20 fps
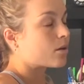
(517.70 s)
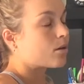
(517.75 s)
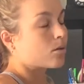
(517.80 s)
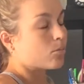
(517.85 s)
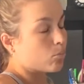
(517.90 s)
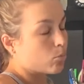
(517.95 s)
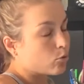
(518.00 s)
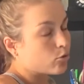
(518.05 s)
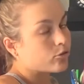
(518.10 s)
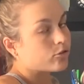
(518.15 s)

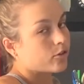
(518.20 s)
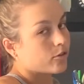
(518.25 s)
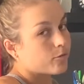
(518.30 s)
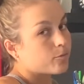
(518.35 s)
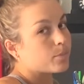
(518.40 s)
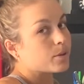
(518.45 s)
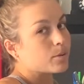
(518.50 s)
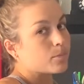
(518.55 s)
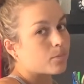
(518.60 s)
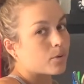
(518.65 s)
Most of
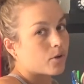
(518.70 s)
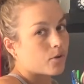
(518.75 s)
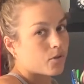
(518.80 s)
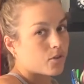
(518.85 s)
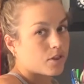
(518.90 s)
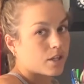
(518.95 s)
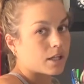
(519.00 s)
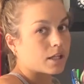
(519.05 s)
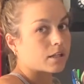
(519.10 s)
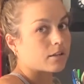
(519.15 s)
people
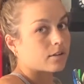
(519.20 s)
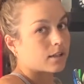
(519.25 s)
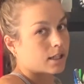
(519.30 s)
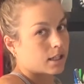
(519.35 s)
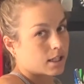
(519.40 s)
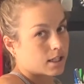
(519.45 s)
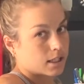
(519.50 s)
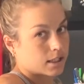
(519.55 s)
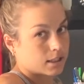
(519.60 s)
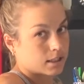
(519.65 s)
think
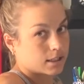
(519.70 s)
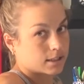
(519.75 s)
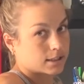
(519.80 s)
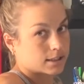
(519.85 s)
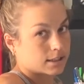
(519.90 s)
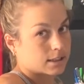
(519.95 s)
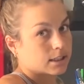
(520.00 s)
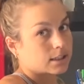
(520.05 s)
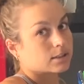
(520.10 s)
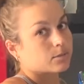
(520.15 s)
regarding the
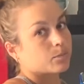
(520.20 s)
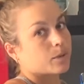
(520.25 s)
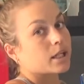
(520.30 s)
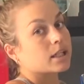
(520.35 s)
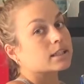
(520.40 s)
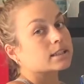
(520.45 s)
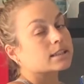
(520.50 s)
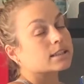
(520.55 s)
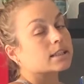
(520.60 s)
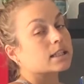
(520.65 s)
six
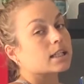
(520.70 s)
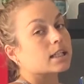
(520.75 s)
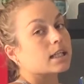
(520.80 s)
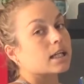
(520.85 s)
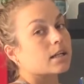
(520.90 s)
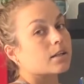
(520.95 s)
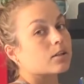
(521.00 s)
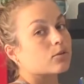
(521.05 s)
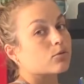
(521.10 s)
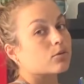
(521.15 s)
packs, they
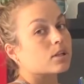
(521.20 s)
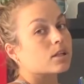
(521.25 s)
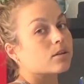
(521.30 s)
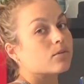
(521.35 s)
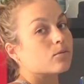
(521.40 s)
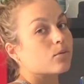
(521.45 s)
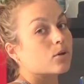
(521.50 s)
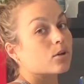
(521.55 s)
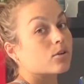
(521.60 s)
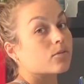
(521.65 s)
can really
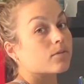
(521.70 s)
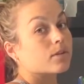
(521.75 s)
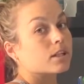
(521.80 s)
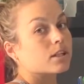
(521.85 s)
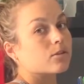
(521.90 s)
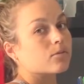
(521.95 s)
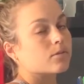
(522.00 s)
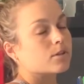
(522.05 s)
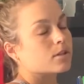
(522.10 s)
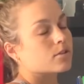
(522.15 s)
work with
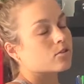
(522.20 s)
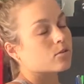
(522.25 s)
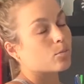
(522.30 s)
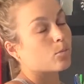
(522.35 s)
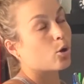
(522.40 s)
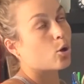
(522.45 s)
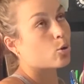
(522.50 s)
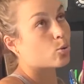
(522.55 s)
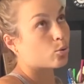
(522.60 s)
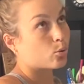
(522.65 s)
it with some
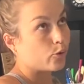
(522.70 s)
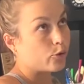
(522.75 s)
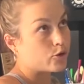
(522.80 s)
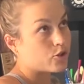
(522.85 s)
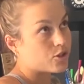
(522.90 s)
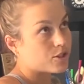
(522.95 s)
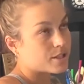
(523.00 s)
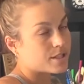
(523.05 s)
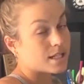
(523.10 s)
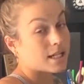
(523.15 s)

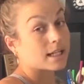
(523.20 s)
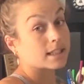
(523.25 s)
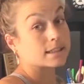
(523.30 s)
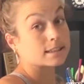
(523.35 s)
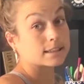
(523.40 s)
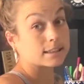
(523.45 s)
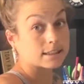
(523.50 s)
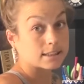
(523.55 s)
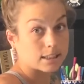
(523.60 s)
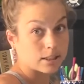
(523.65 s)
crunches and
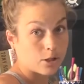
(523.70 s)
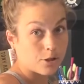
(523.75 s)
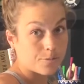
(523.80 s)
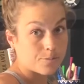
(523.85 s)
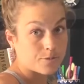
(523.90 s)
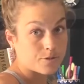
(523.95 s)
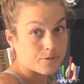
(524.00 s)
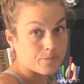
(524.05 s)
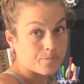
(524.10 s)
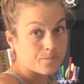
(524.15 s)

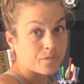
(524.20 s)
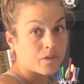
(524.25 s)
sit-ups.